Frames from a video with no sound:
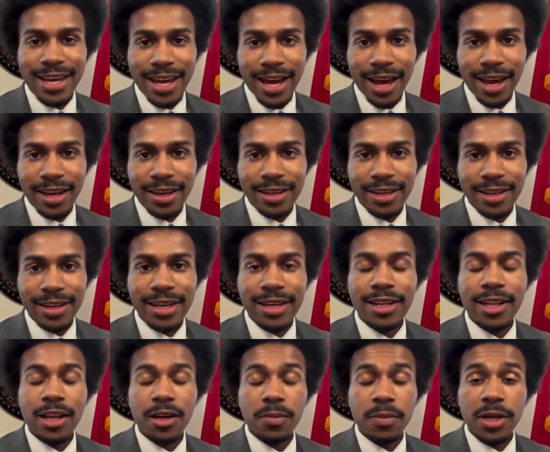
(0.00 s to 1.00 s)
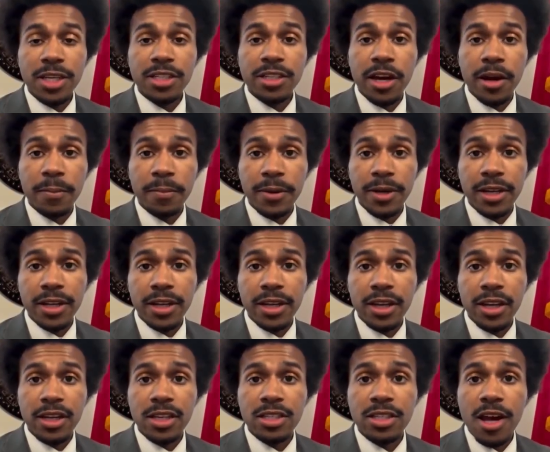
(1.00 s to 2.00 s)
xAI, Elon Musk
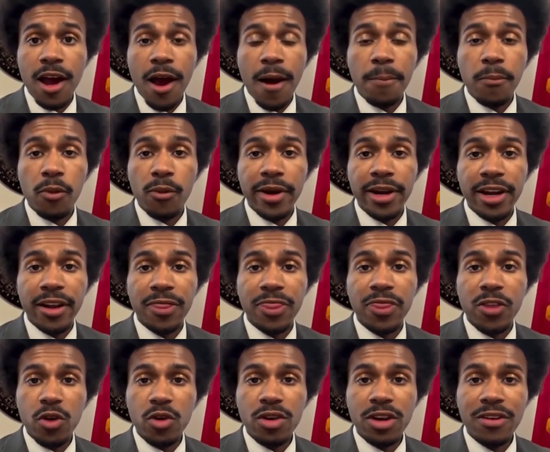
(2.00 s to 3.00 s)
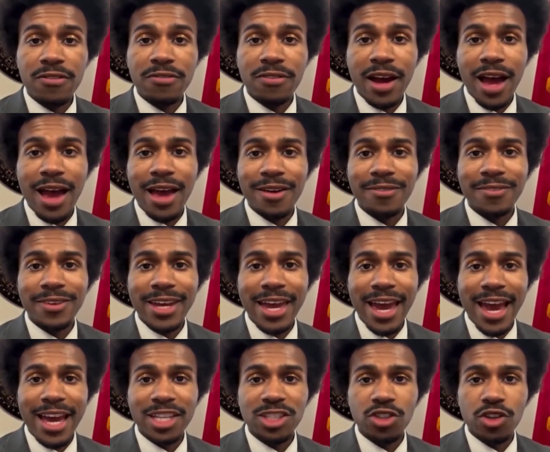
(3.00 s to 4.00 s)
company, is operating 35
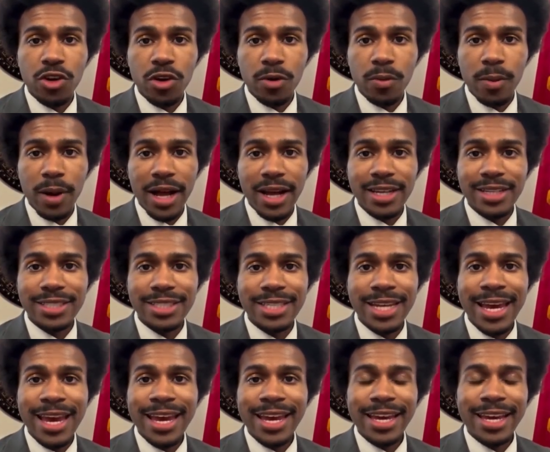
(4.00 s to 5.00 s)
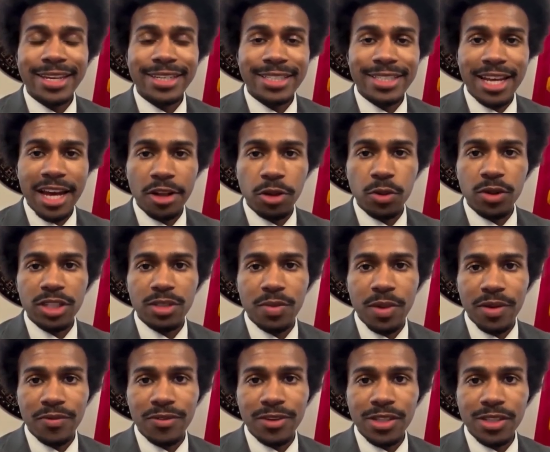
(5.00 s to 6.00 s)
gas turbines in southwest
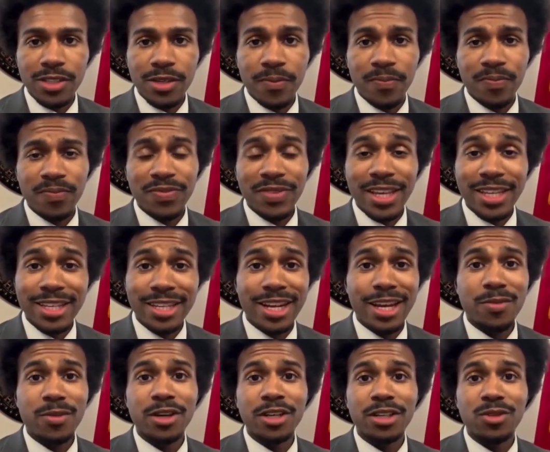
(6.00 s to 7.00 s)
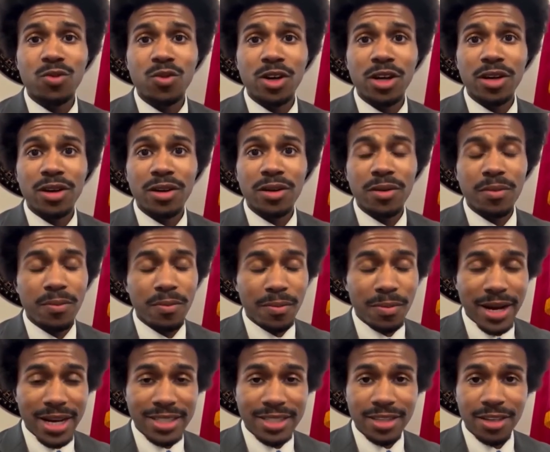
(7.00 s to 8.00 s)
Memphis, in the neighborhood where
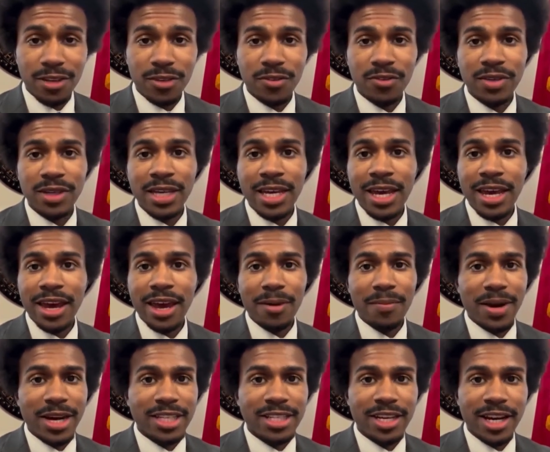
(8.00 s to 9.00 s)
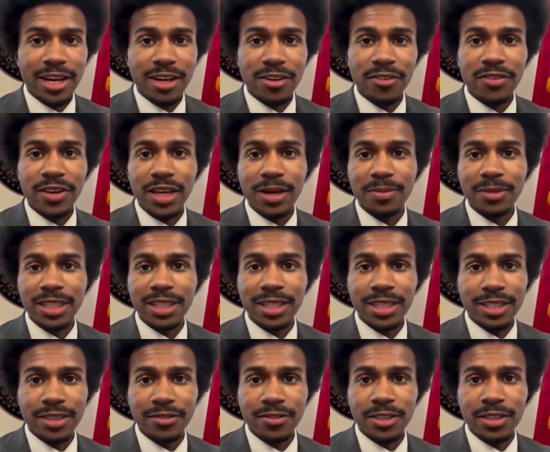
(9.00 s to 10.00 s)
myself and my entire family
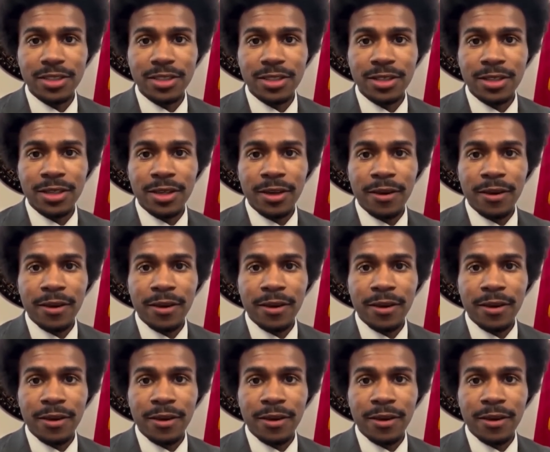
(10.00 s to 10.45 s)
lives.